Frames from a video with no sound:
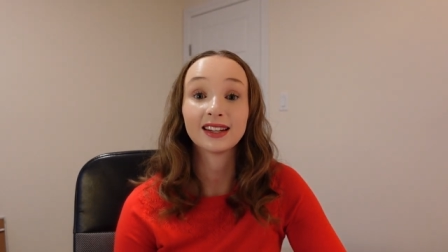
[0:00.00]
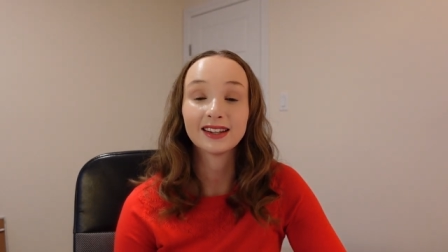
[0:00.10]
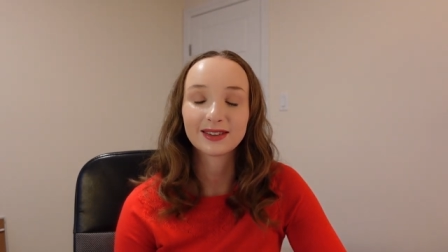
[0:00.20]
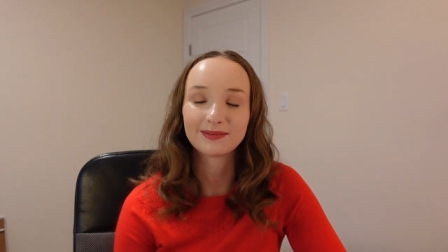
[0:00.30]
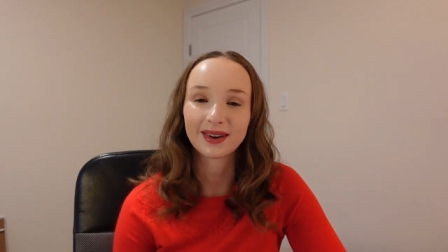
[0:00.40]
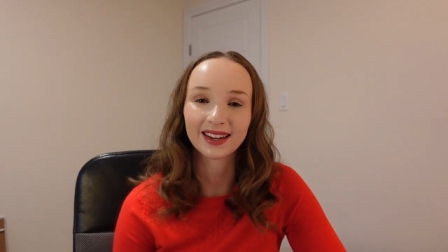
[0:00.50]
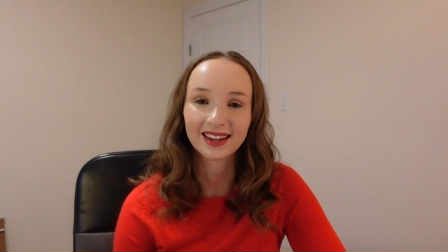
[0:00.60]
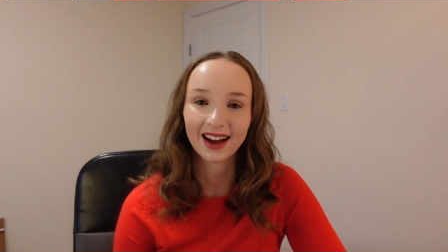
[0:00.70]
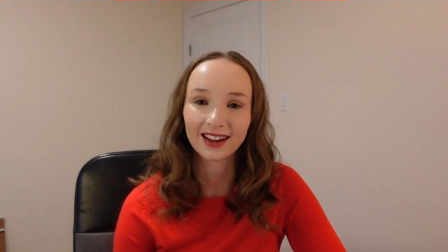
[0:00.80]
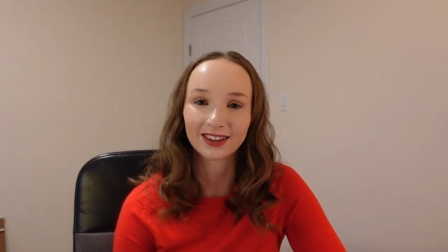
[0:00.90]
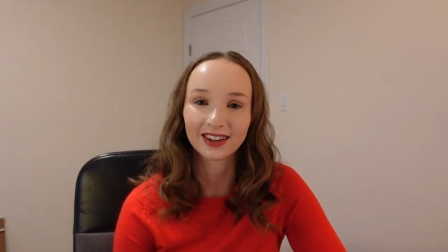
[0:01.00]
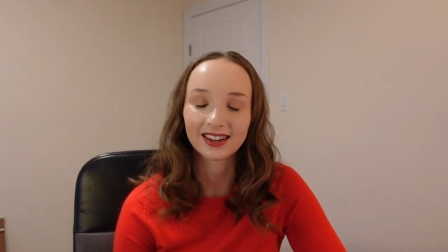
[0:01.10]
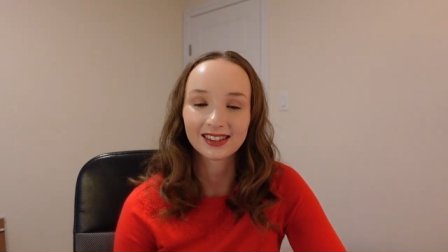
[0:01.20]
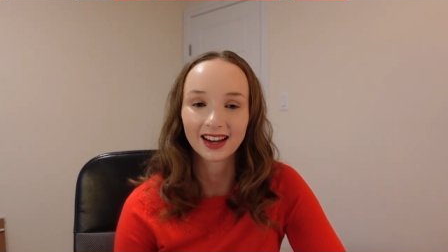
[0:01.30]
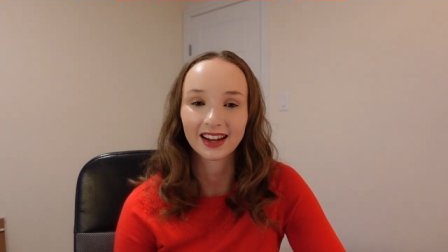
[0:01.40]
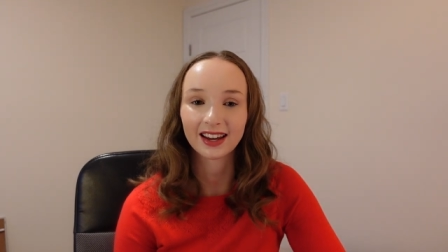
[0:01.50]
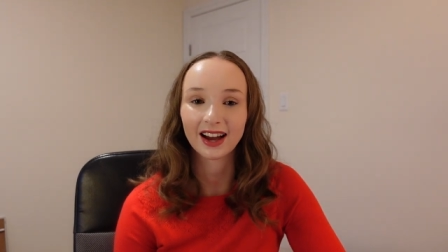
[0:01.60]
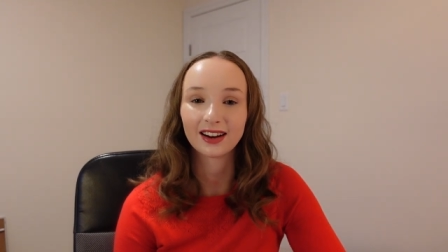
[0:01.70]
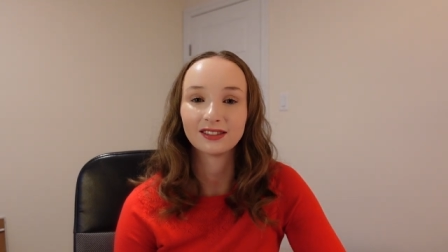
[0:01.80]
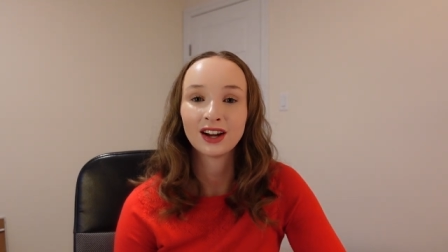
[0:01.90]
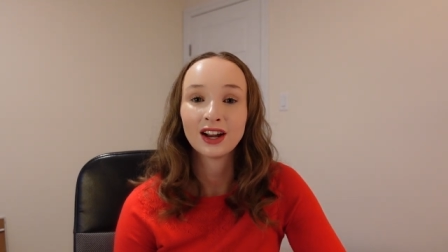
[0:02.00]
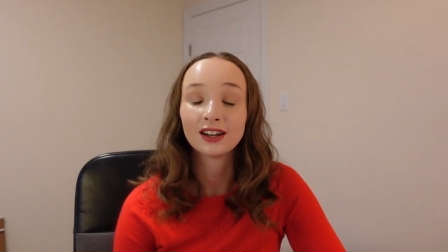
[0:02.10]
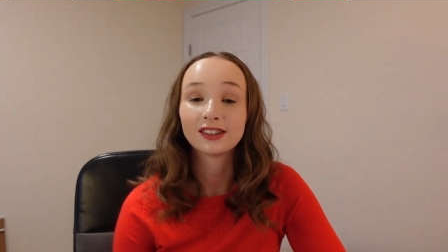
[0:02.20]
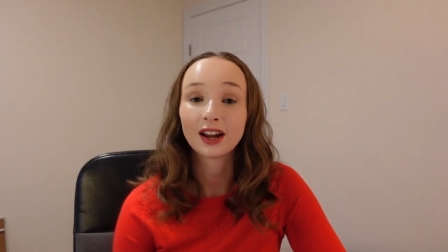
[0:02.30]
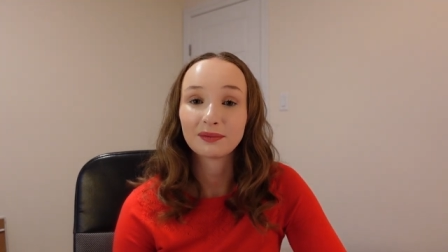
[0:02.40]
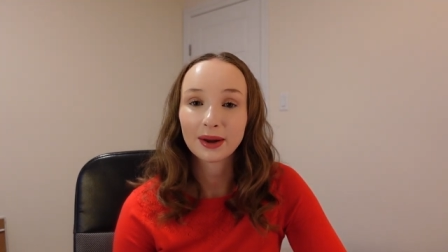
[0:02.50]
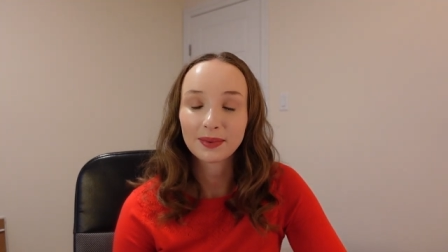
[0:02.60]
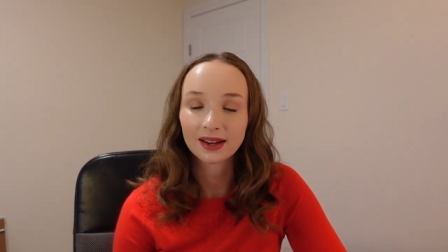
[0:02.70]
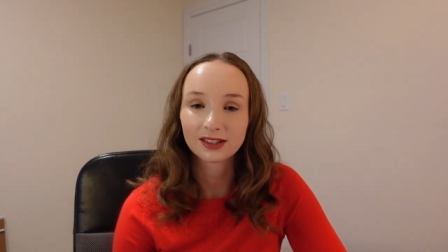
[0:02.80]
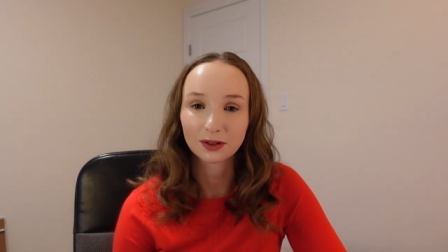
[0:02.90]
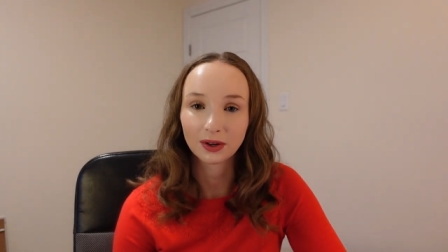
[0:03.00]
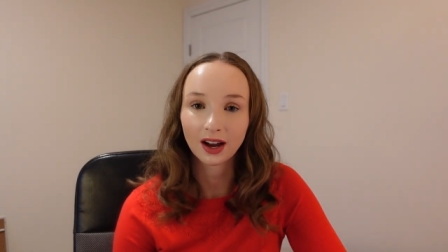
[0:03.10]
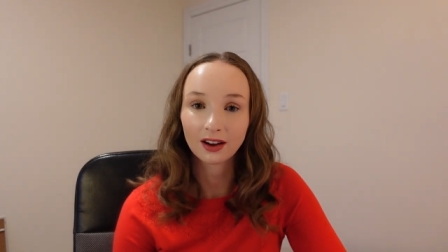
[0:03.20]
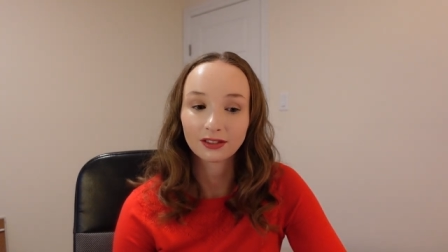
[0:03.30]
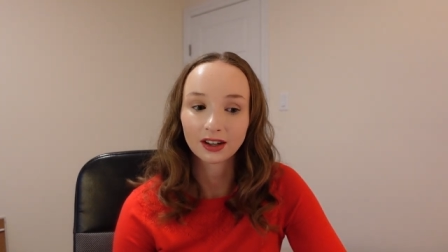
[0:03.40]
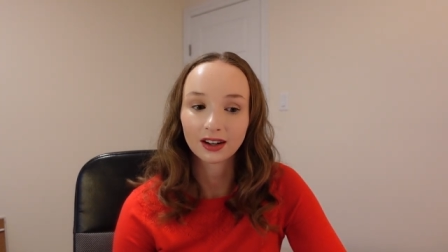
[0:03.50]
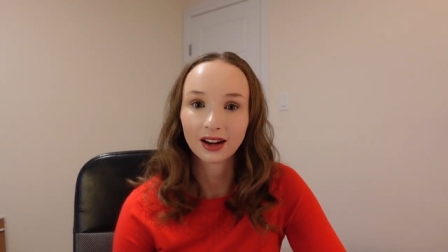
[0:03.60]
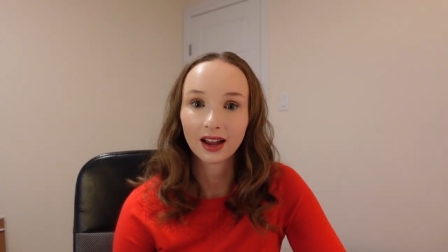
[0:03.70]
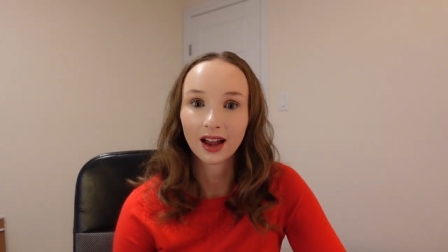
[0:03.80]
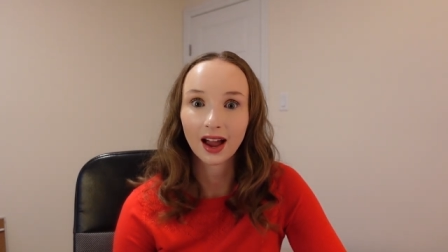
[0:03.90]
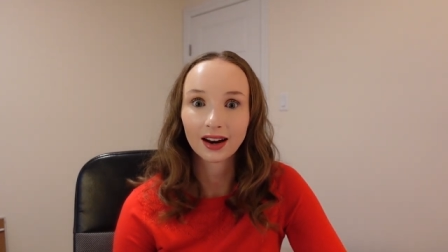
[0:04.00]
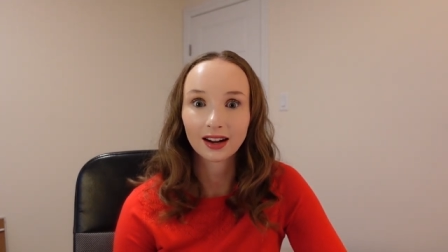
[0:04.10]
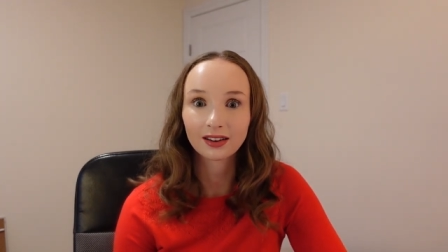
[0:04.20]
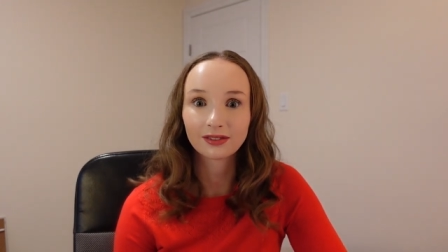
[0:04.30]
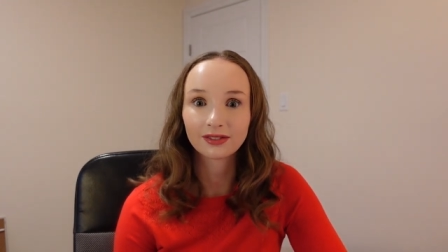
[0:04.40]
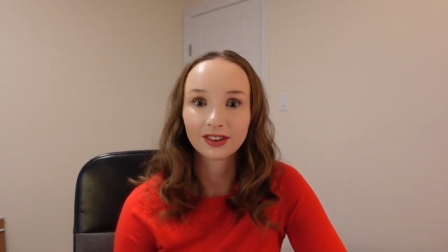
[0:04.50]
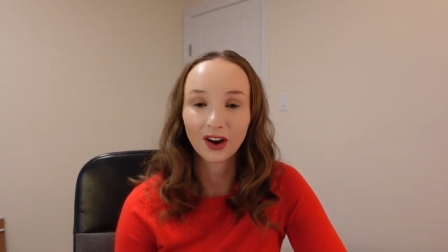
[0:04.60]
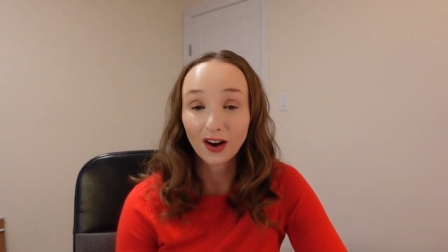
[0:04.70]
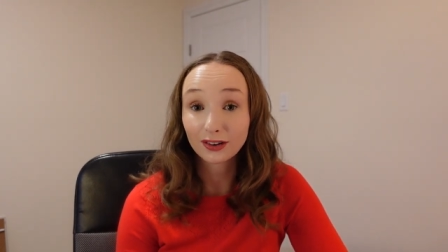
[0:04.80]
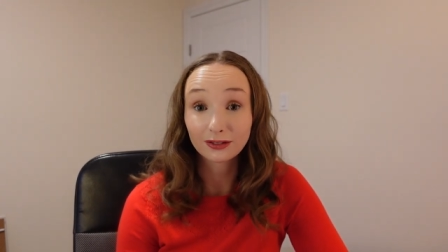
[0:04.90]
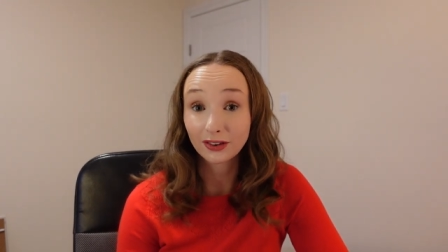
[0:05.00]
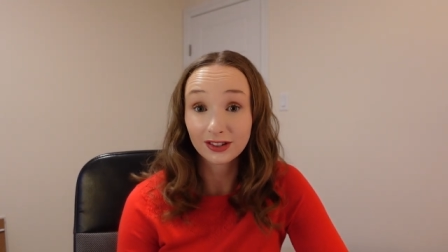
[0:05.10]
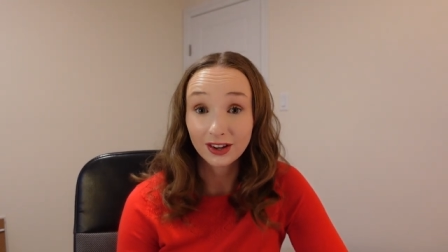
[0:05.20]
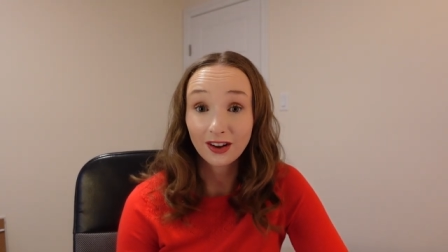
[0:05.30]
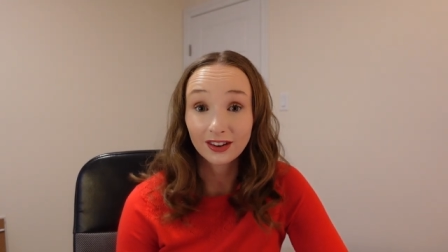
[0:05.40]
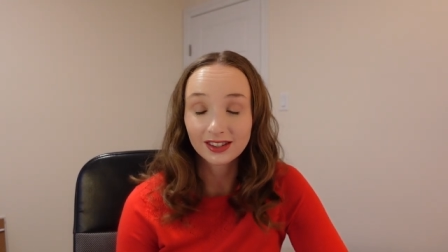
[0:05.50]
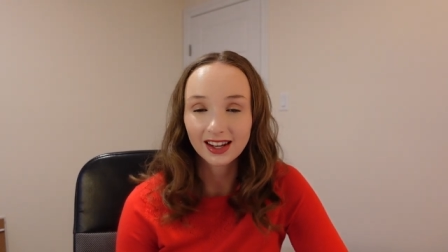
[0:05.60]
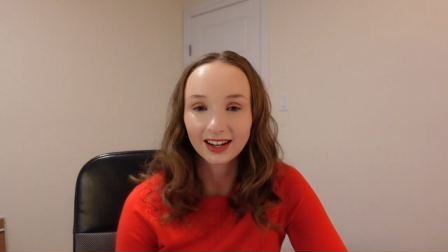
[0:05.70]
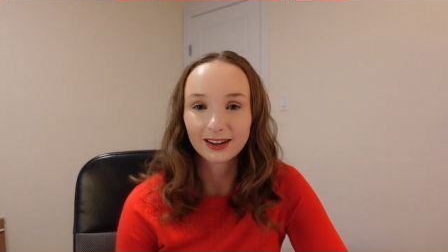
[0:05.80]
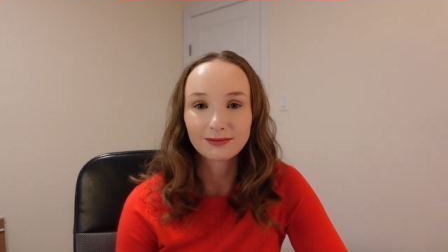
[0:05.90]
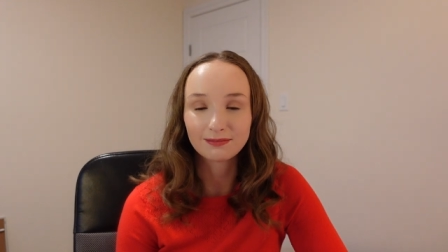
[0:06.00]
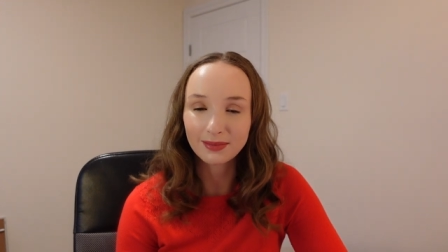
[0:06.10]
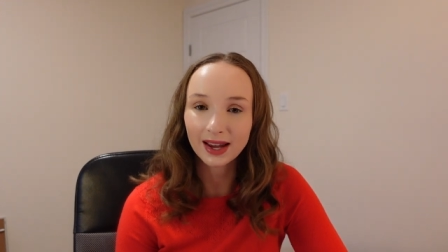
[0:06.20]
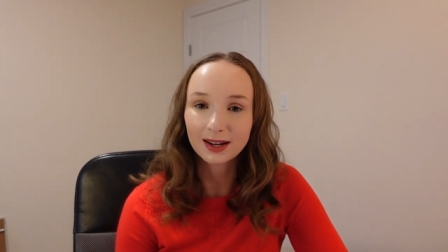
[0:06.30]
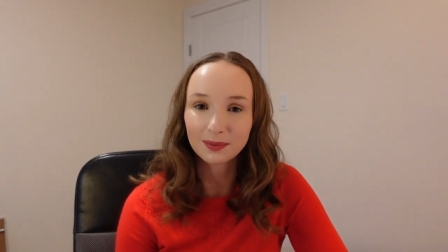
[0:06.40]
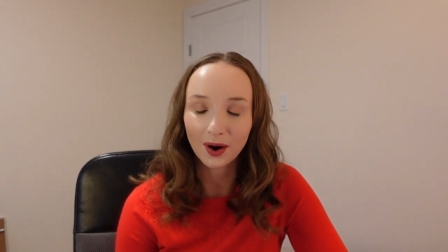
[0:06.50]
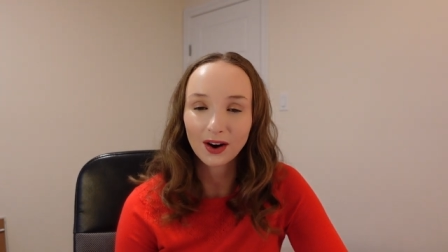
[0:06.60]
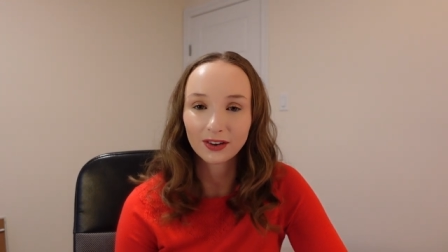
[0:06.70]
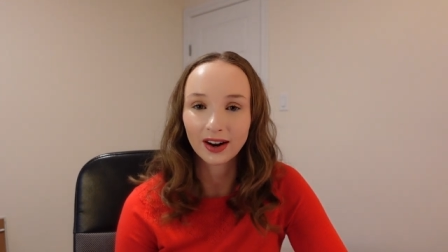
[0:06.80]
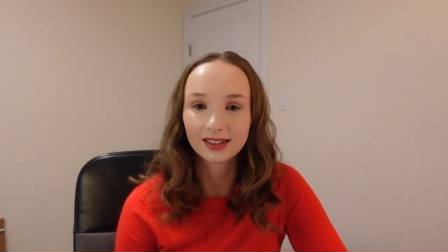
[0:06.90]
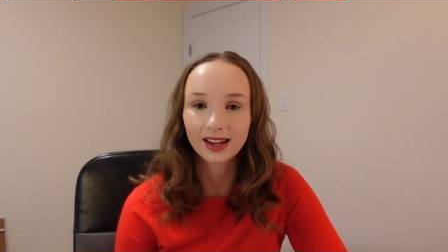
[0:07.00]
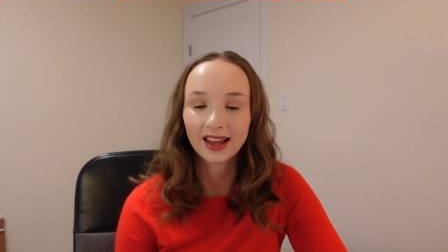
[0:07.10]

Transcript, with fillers: eaten my calories, I have done my best to recover, and I've gotten results and I've made progress.